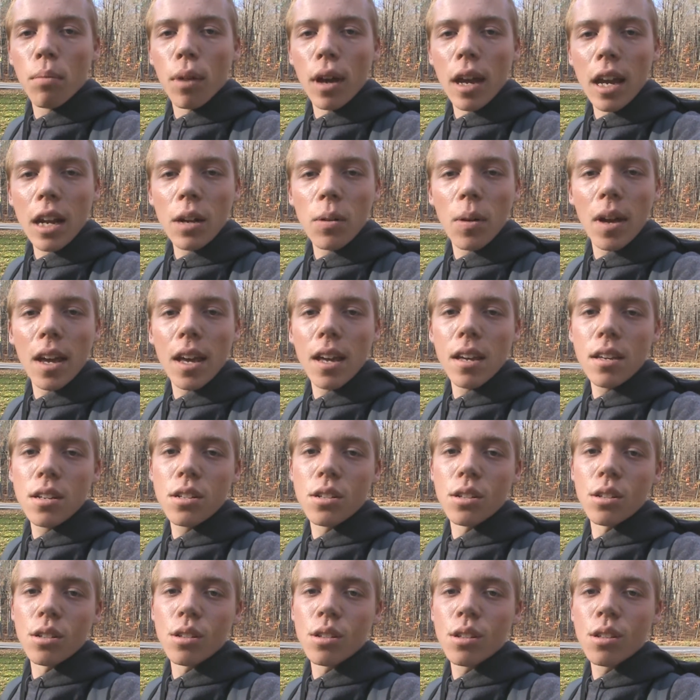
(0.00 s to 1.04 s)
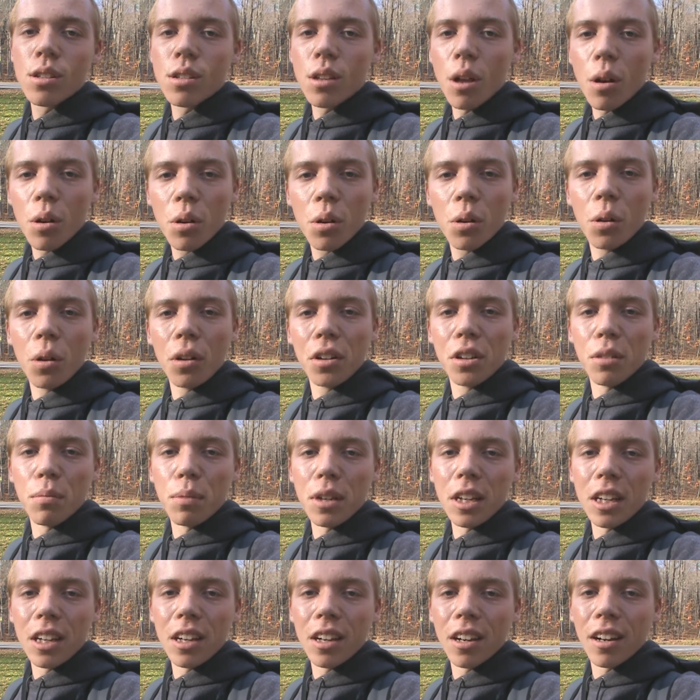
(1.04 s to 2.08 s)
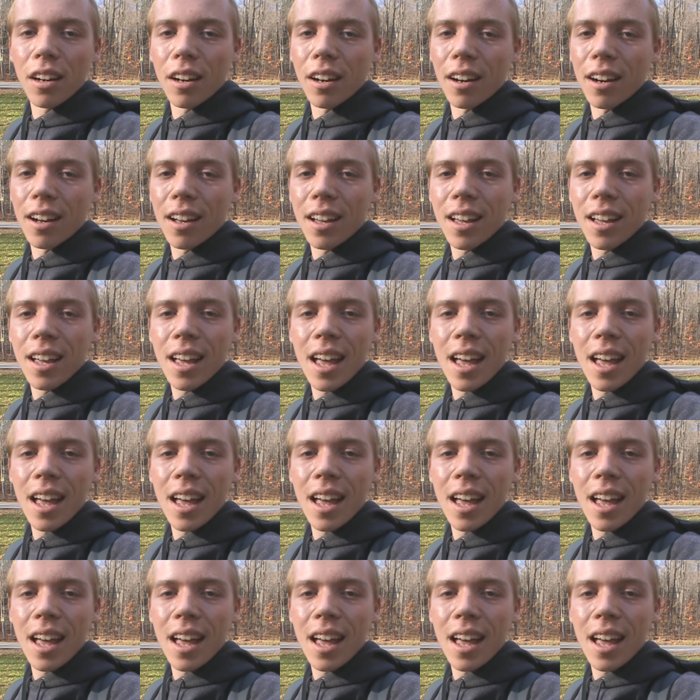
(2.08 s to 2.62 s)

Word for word: But anyway, it is just so cool to be here.